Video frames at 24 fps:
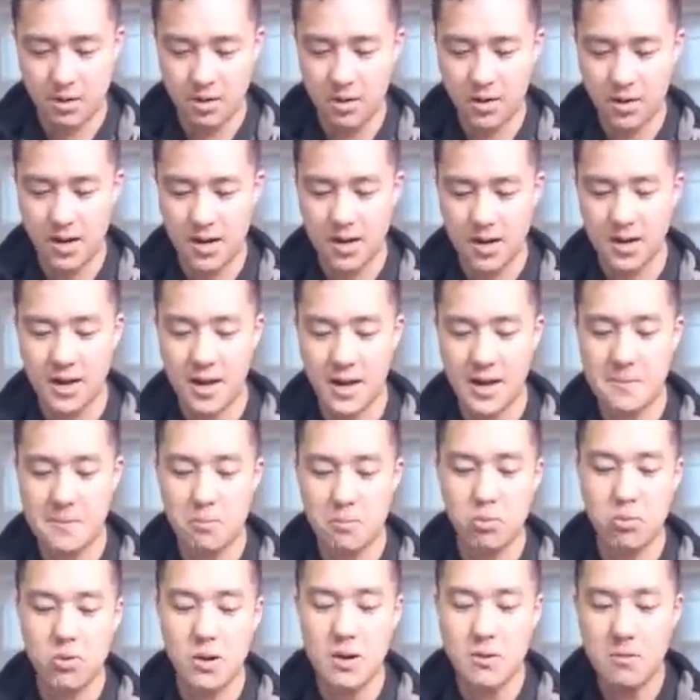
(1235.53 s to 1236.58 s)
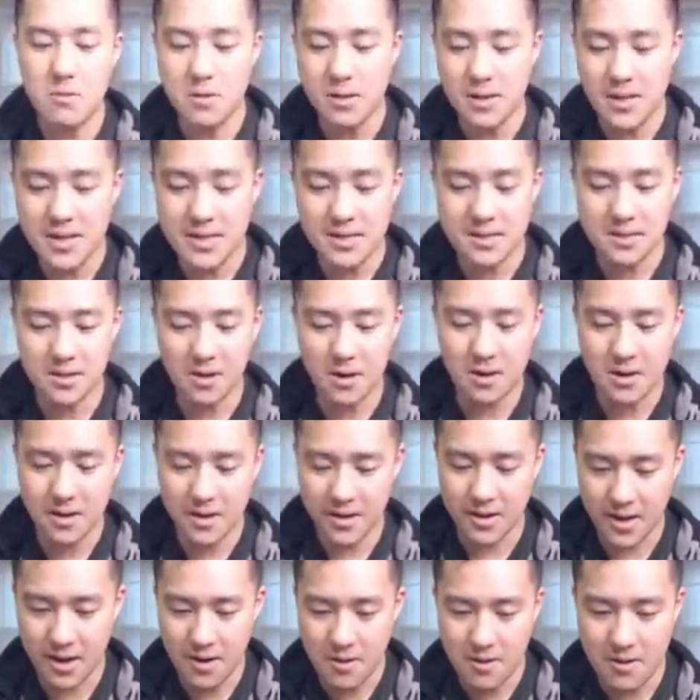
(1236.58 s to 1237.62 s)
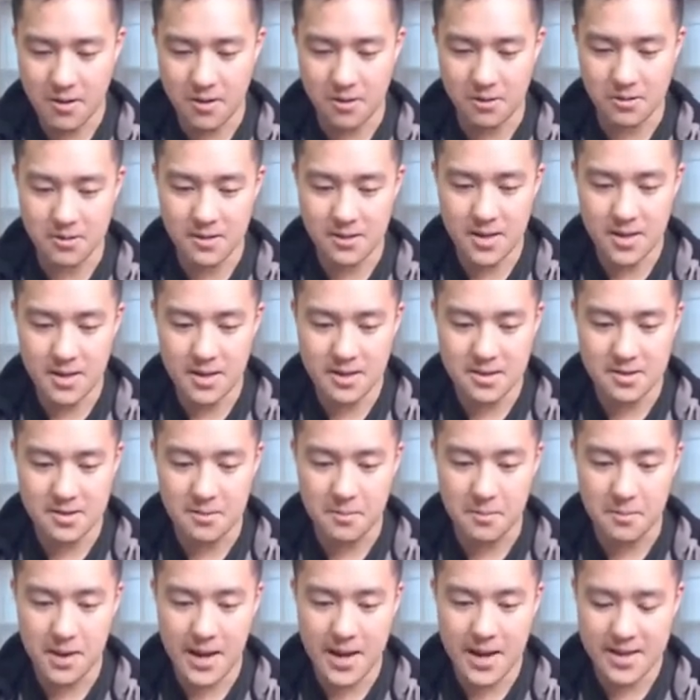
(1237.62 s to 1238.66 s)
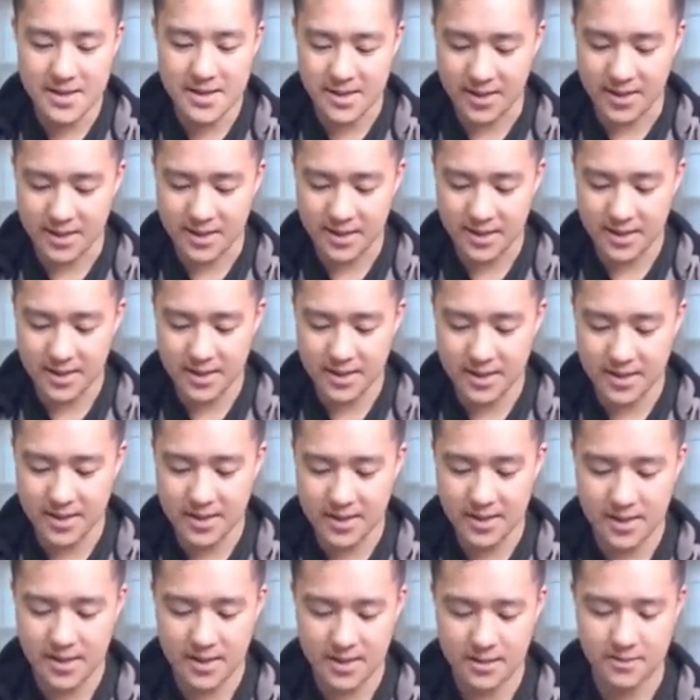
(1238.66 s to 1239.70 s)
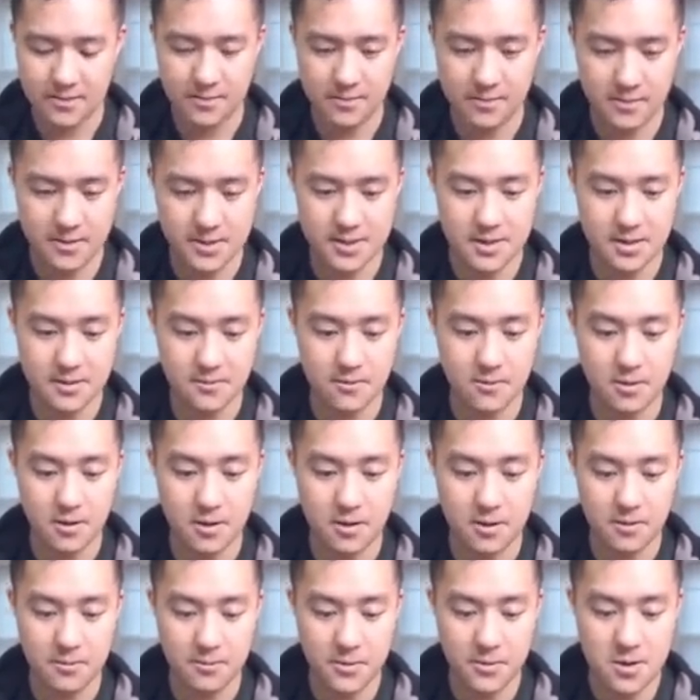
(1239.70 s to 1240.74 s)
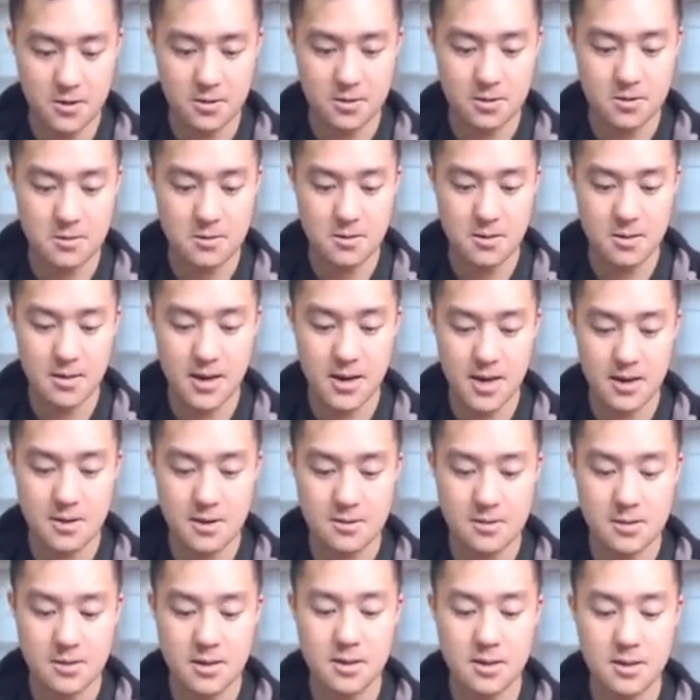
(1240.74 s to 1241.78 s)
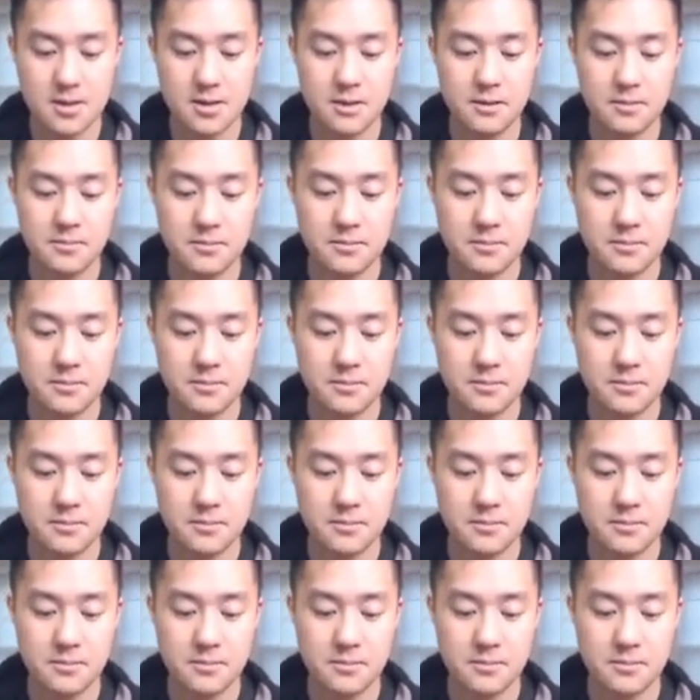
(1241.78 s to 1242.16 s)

And a pre-release Dark Gyarados. That is amazing. What is this, from year 2000?